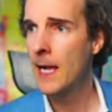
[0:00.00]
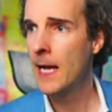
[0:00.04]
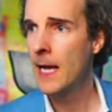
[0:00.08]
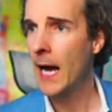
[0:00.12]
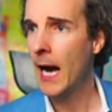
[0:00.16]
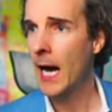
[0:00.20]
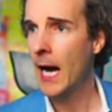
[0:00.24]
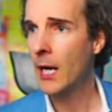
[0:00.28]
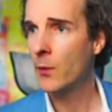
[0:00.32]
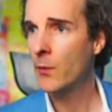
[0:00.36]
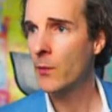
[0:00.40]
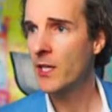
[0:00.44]

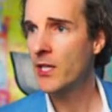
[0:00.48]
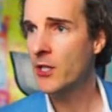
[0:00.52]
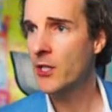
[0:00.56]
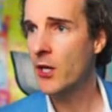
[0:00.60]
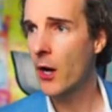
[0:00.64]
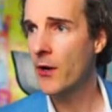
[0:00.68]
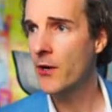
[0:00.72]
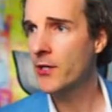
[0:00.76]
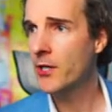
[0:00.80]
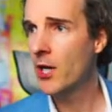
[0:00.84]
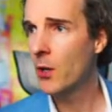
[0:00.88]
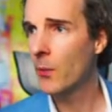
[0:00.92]
and we
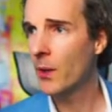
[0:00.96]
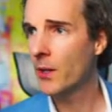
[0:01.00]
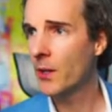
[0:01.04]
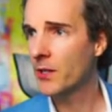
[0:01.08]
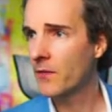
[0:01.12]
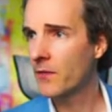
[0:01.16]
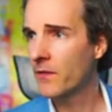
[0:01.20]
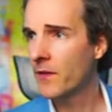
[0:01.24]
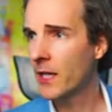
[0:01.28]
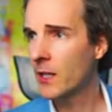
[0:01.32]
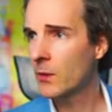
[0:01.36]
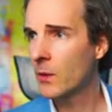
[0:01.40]
don't know what the
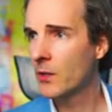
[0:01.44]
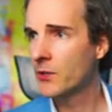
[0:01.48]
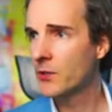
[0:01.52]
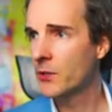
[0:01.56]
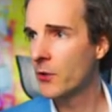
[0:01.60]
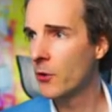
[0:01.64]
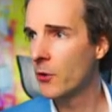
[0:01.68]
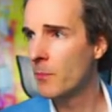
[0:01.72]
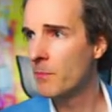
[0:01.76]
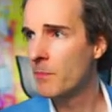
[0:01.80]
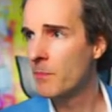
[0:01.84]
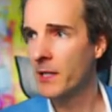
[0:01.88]
Fed will
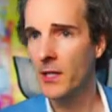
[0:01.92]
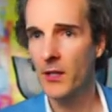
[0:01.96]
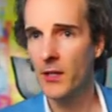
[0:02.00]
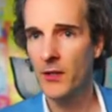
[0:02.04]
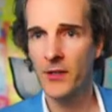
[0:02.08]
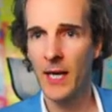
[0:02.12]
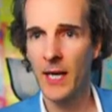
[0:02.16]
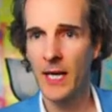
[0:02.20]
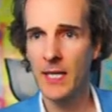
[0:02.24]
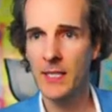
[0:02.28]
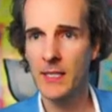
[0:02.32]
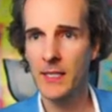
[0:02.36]
do, but he
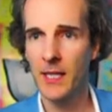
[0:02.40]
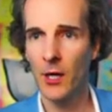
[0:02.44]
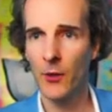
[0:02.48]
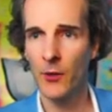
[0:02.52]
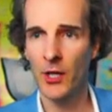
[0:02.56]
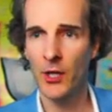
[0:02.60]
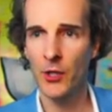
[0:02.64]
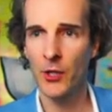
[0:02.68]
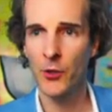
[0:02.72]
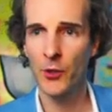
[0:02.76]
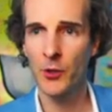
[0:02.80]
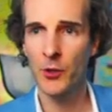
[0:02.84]
thinks they're on
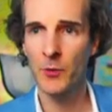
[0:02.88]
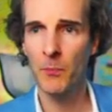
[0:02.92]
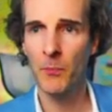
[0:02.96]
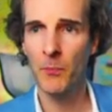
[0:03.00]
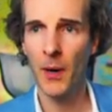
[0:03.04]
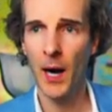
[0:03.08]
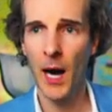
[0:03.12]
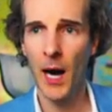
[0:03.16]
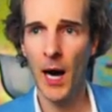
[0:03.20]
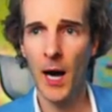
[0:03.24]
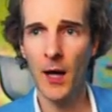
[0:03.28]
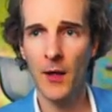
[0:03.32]
a good
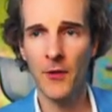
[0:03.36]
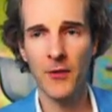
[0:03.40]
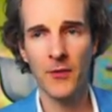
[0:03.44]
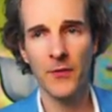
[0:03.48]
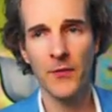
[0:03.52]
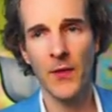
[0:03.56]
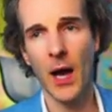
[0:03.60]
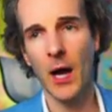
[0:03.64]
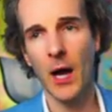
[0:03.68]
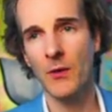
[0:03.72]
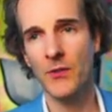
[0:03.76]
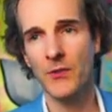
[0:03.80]
path
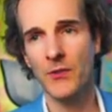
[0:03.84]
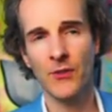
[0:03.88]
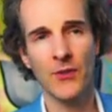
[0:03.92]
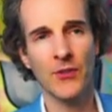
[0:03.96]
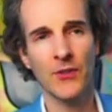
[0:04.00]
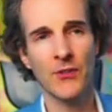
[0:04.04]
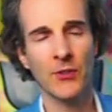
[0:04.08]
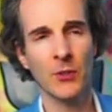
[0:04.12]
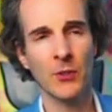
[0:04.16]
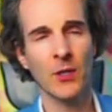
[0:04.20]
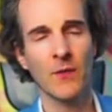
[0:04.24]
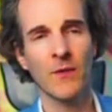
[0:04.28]
now. So
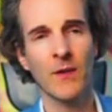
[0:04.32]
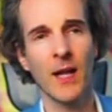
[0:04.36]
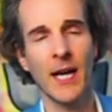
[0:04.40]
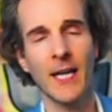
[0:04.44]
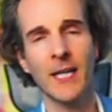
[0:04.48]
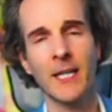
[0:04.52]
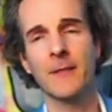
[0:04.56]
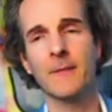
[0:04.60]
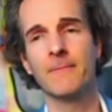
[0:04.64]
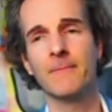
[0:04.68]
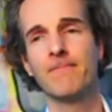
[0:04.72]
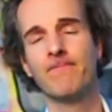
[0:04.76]
it's sort of
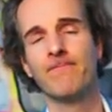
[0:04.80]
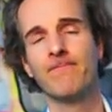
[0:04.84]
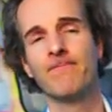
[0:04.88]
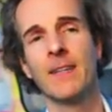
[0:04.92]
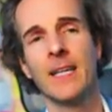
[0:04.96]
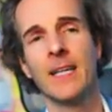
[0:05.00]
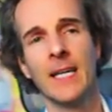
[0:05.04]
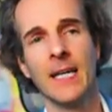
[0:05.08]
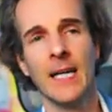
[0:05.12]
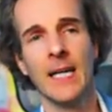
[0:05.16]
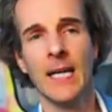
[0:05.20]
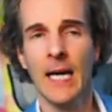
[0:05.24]
like
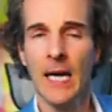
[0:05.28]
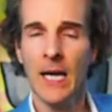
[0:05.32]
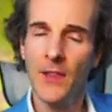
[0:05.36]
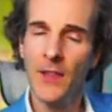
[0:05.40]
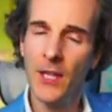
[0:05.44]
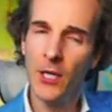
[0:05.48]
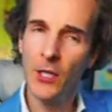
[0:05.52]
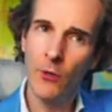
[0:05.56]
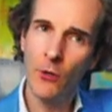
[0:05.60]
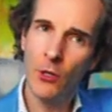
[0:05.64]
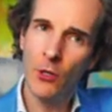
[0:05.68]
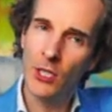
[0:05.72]

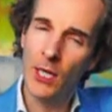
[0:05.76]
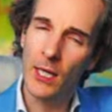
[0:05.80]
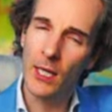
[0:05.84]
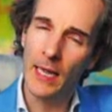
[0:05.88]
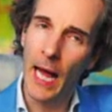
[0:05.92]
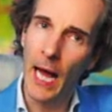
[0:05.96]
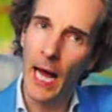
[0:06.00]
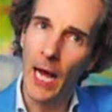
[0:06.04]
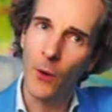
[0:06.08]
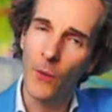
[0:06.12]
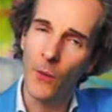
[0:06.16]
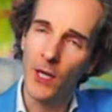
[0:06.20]
the usual
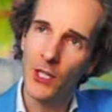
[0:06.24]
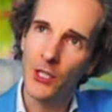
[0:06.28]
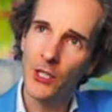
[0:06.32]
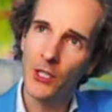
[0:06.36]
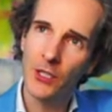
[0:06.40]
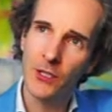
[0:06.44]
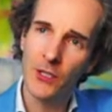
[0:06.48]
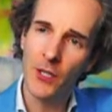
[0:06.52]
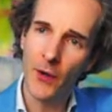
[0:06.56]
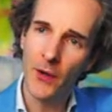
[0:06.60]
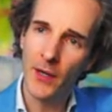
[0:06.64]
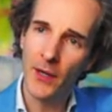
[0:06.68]

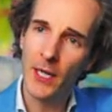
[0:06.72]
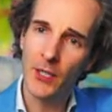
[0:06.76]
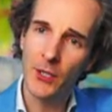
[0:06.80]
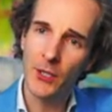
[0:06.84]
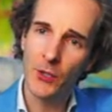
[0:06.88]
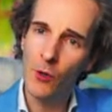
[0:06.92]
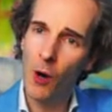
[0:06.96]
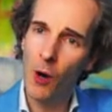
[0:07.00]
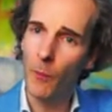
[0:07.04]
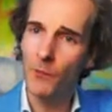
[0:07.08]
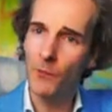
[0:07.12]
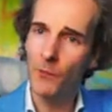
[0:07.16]
language. Don't get
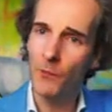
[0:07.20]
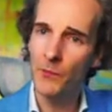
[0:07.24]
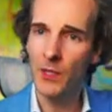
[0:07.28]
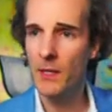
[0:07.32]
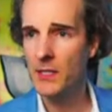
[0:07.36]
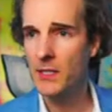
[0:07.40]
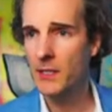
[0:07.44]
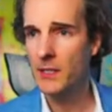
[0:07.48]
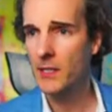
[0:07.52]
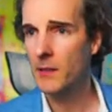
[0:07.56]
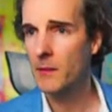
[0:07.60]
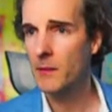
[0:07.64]
too
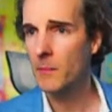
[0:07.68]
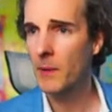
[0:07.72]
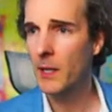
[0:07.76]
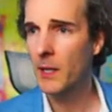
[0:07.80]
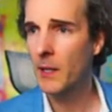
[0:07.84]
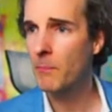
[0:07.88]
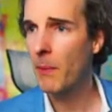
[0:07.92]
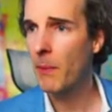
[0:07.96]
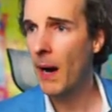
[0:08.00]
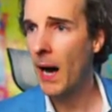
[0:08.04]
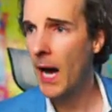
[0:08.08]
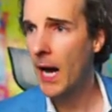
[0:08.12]
optimistic.
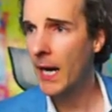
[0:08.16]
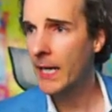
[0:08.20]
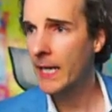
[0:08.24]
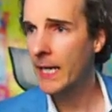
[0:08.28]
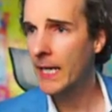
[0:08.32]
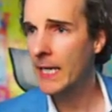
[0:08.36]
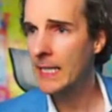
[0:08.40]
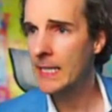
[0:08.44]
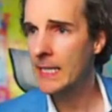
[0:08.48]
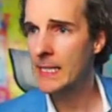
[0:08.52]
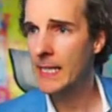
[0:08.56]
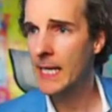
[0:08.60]

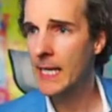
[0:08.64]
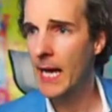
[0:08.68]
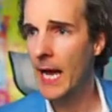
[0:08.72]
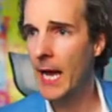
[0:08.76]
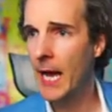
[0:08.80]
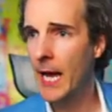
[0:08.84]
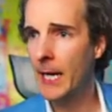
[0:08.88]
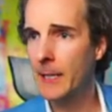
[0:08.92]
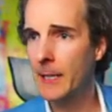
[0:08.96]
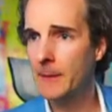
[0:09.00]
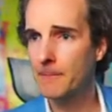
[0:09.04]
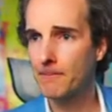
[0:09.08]
Barking,
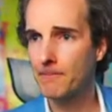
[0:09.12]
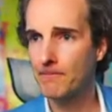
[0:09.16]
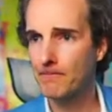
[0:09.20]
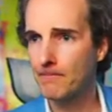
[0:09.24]
saying